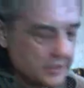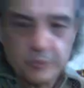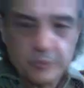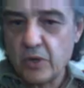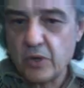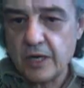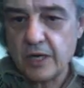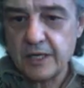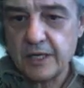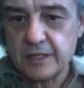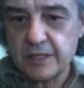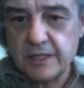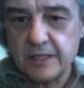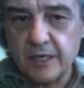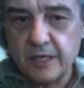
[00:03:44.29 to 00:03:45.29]
This
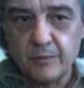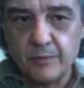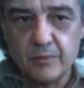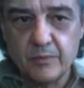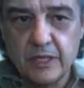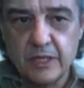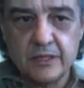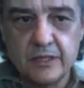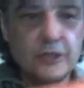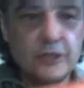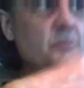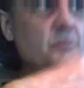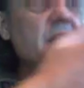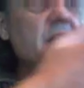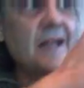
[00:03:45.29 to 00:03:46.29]
product, it
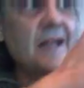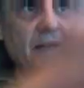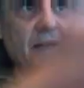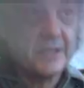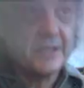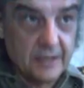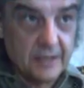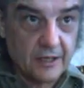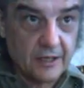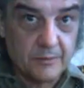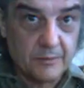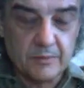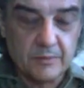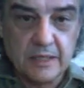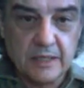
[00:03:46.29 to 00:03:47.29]
could be any
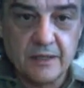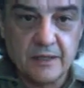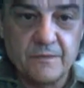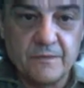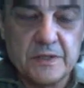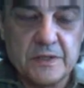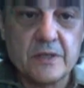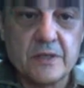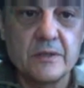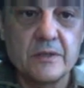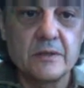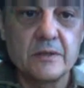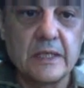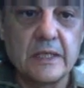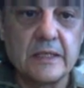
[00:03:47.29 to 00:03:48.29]

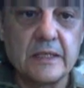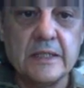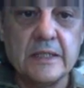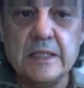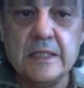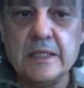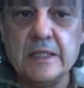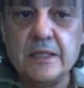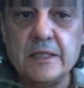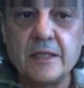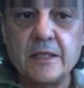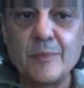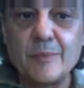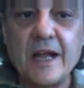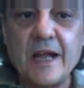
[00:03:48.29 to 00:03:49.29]
physical
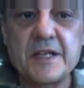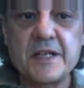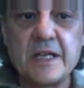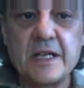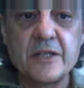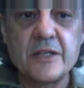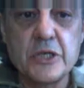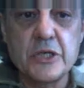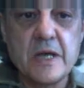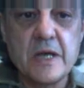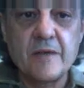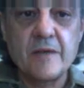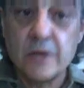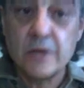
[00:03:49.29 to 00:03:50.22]
asset that you have.